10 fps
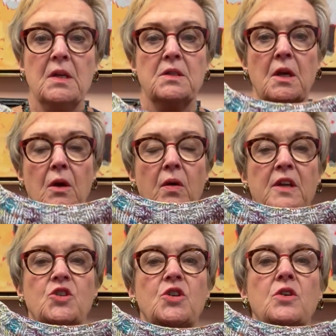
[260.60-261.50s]
So,
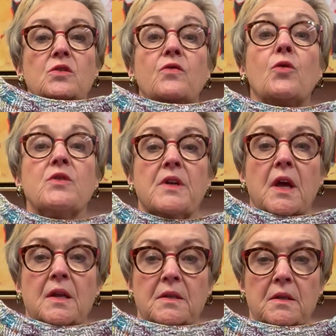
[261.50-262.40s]
and she used 4
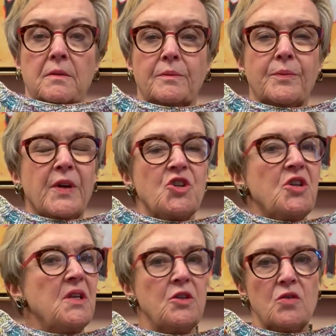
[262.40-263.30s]
skeins, but
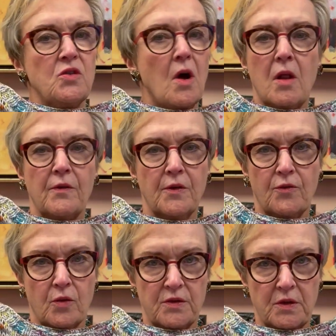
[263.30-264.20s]
she didn't use all of the
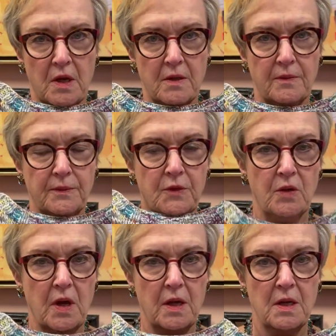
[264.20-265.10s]
4th skein,
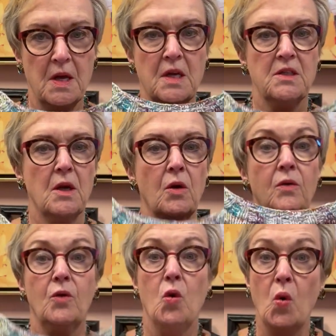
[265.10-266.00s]
okay? So
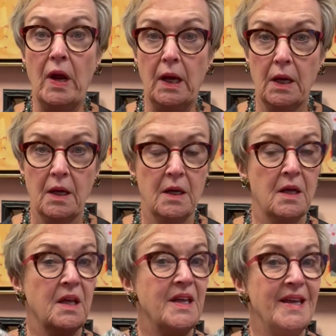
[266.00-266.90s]
quick,
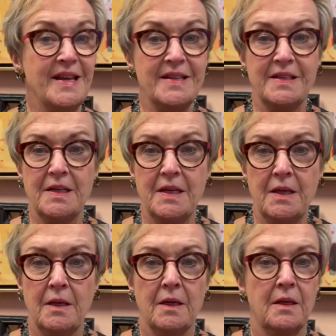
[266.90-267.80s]

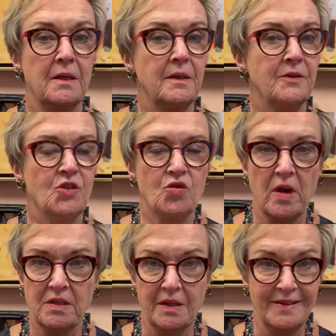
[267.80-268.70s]
easy,
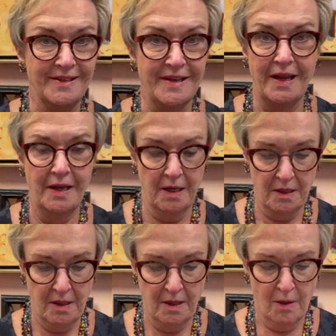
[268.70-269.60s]
stressless
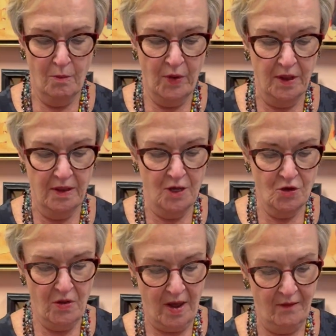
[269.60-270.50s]
knitting, but then
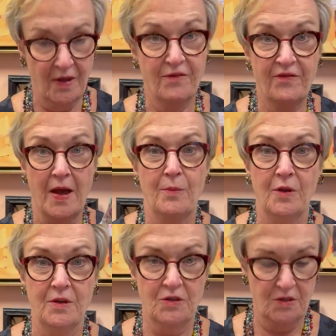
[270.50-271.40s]
you'll have a
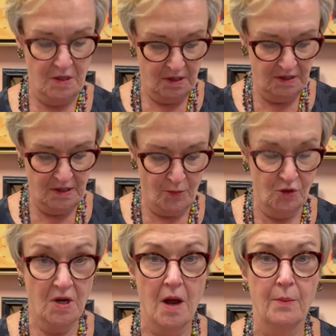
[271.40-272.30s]
fabulous summer
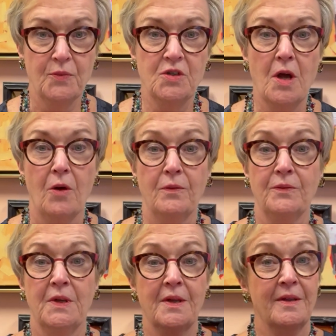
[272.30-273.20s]
top. So
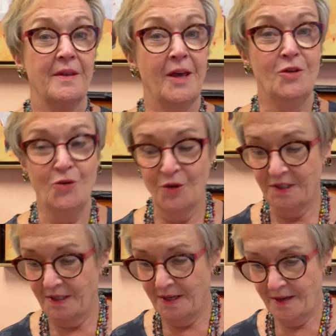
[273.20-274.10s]
thank you,
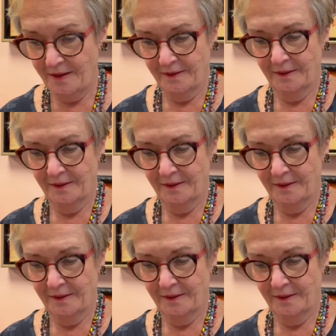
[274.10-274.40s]
Chrissy,